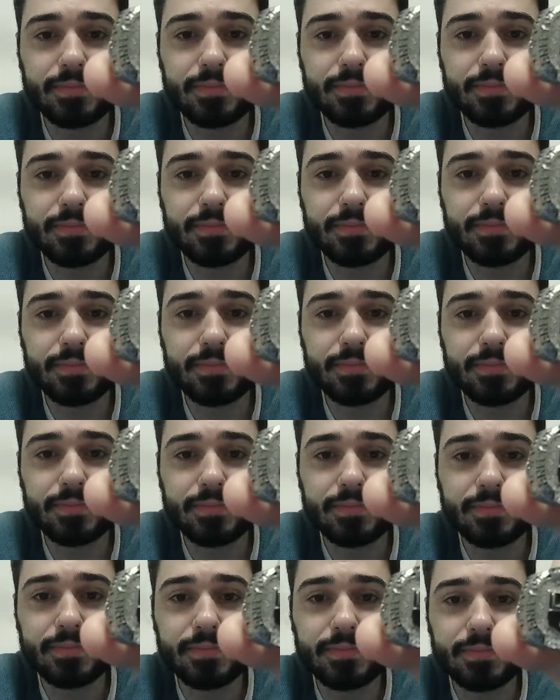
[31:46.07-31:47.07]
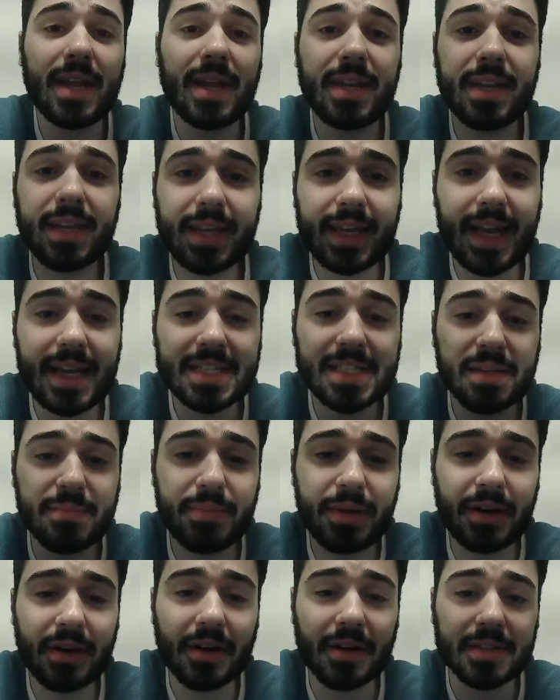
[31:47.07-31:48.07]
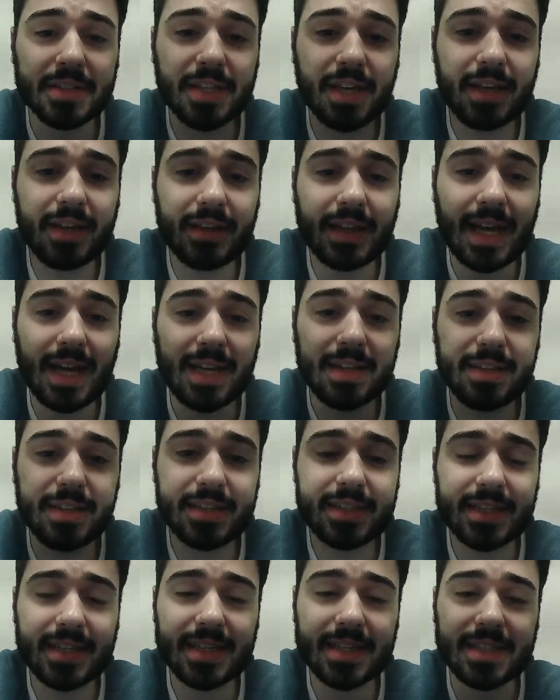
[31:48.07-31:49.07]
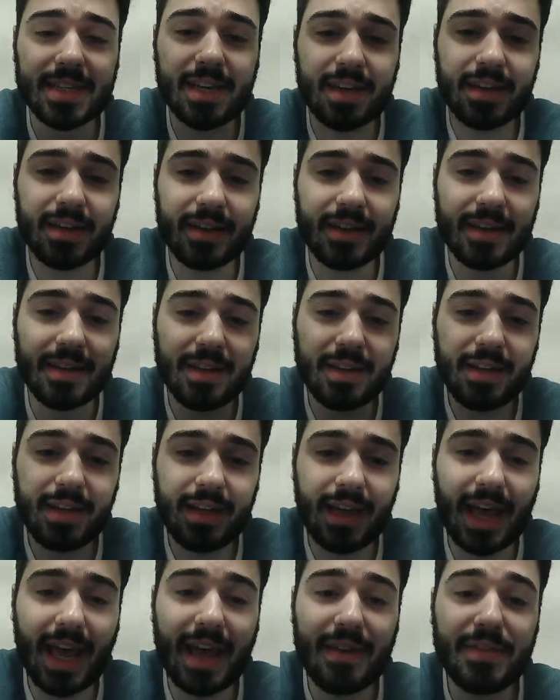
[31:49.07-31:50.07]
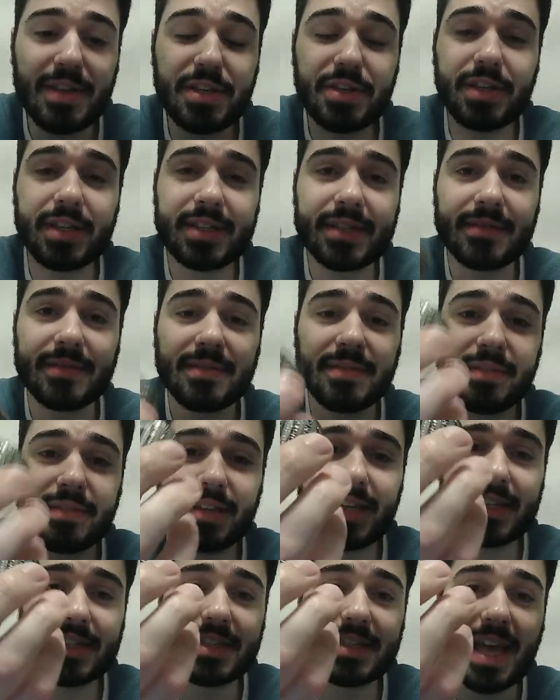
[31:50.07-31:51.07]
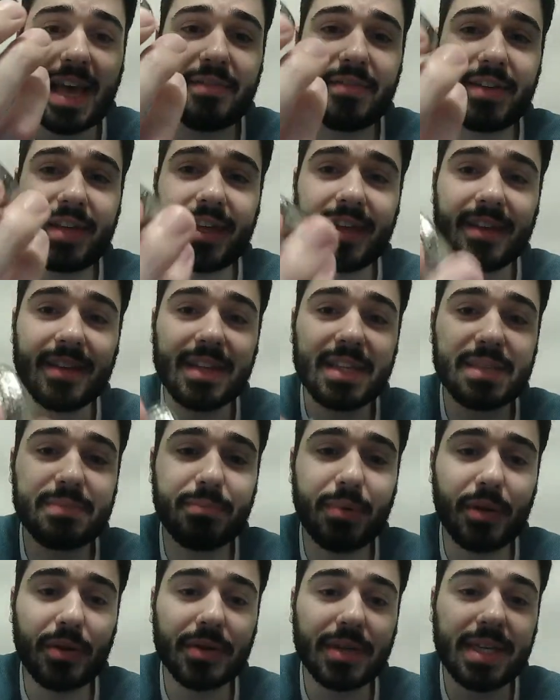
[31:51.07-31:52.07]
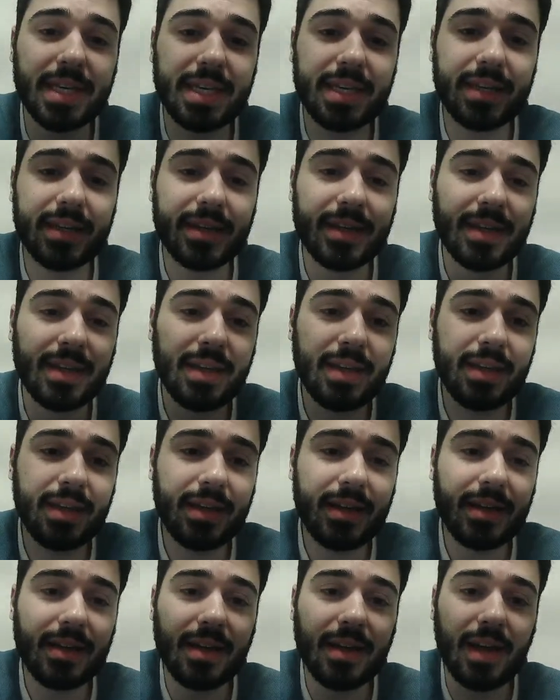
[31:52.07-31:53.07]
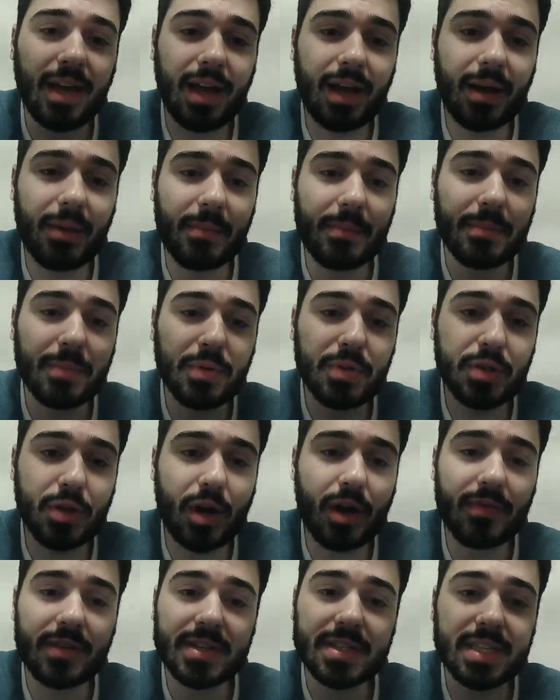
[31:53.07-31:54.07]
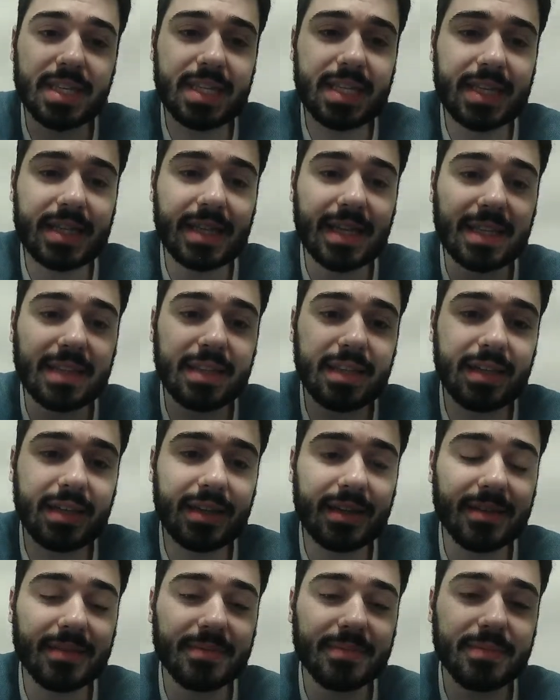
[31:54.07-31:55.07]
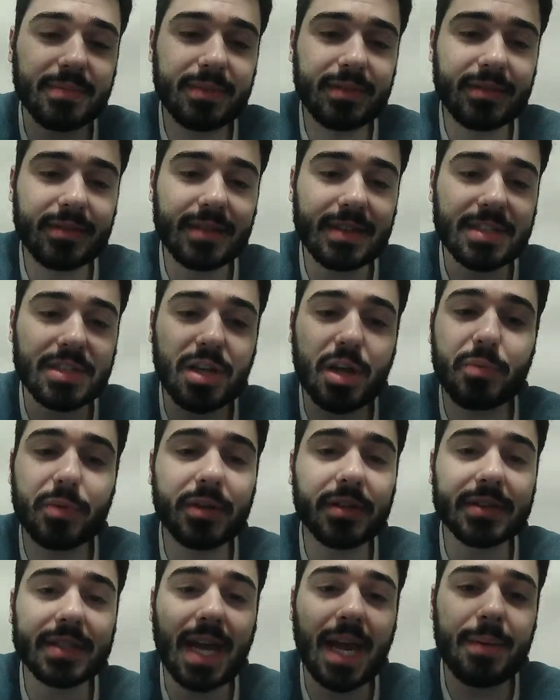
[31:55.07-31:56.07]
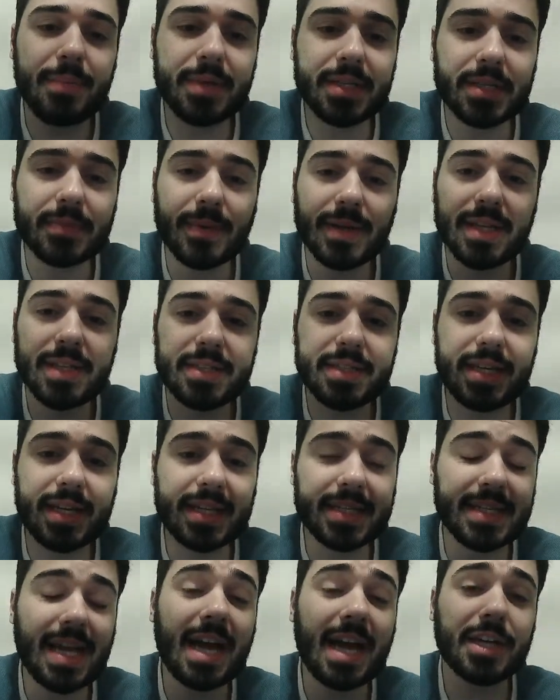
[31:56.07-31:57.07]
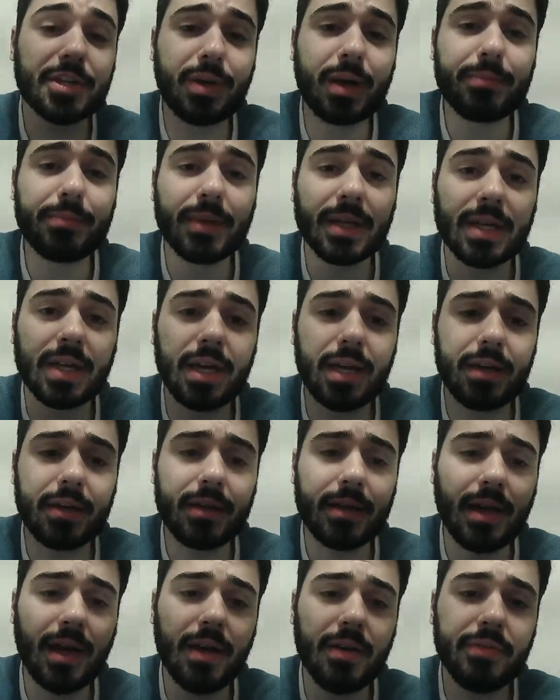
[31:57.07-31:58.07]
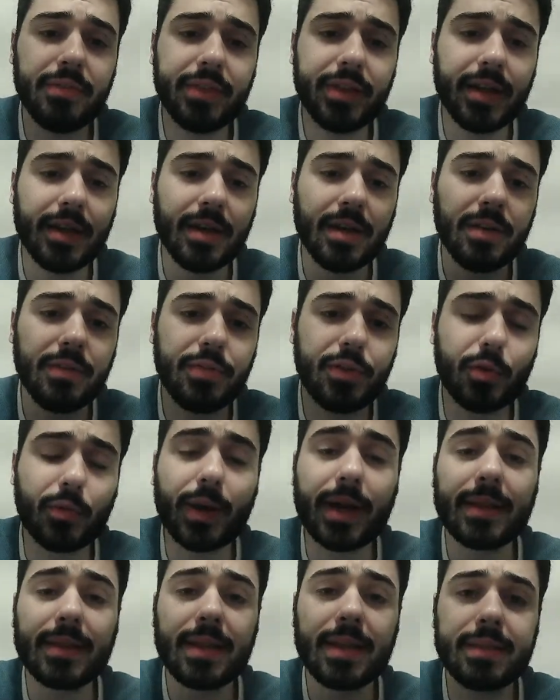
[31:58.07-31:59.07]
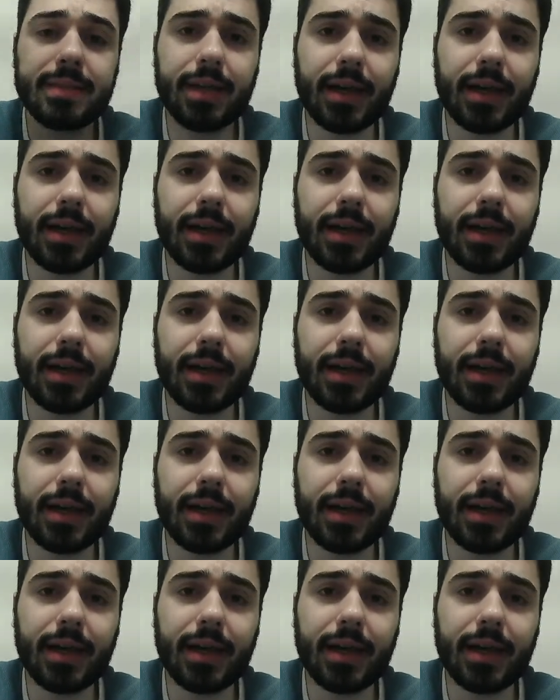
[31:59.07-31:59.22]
It's not something you get in a case of beer, I'll tell you that. This is a heavy. It's heavy. It's bulky. Obviously, it's not real diamonds, but it's an exact replica of the ring that